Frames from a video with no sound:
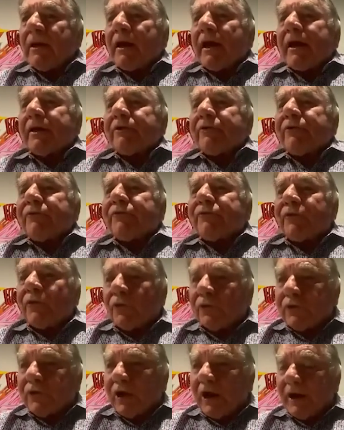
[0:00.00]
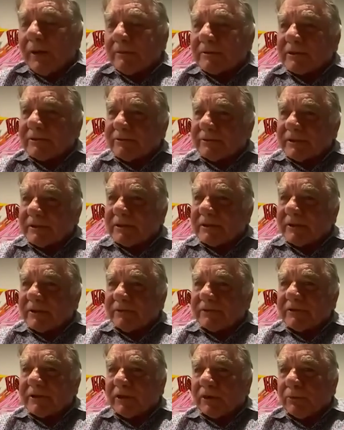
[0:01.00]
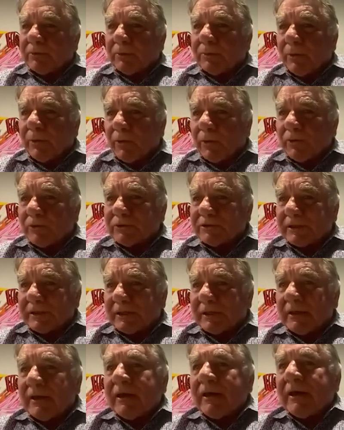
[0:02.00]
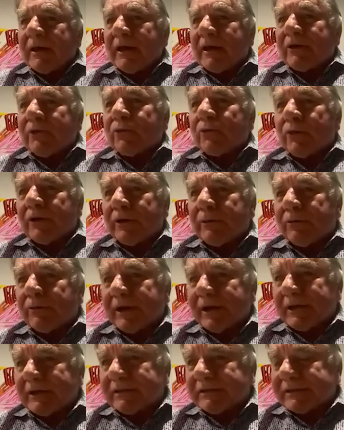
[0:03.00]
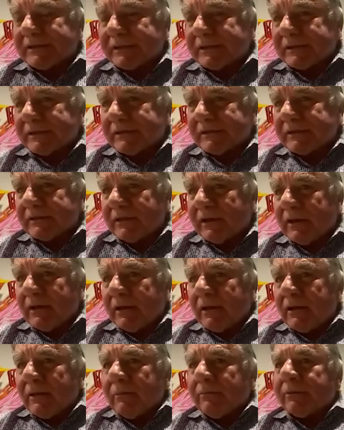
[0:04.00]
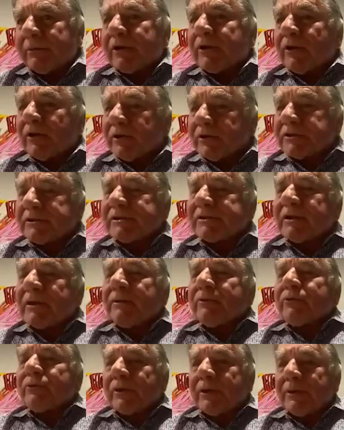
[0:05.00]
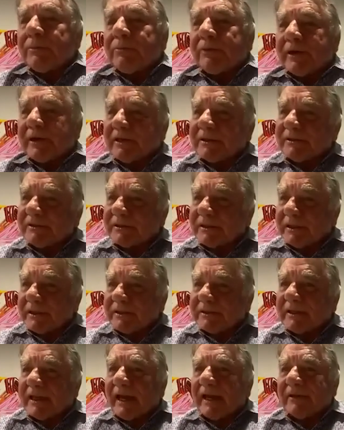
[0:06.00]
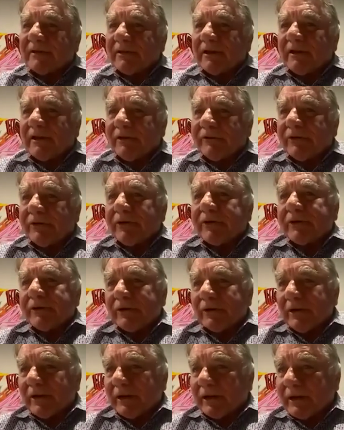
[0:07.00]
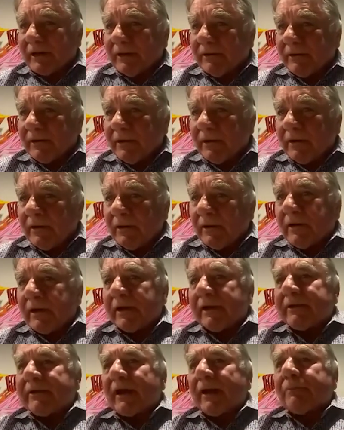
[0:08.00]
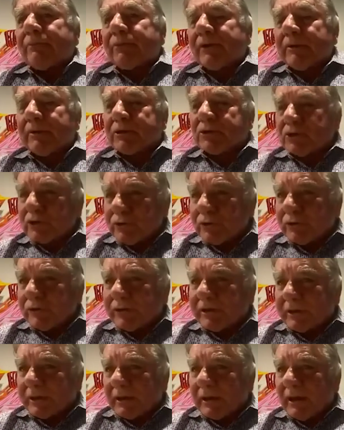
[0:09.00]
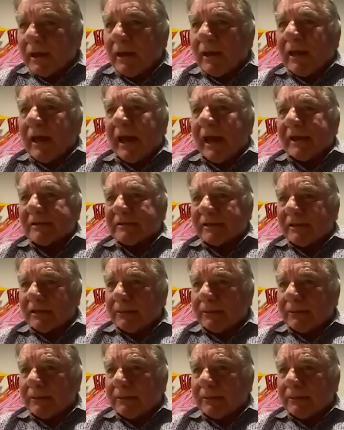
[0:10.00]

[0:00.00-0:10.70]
and you 4 times the risk of cerebral palsy in twin pregnancies, because twin pregnancies can deliver early, and that prematurity has an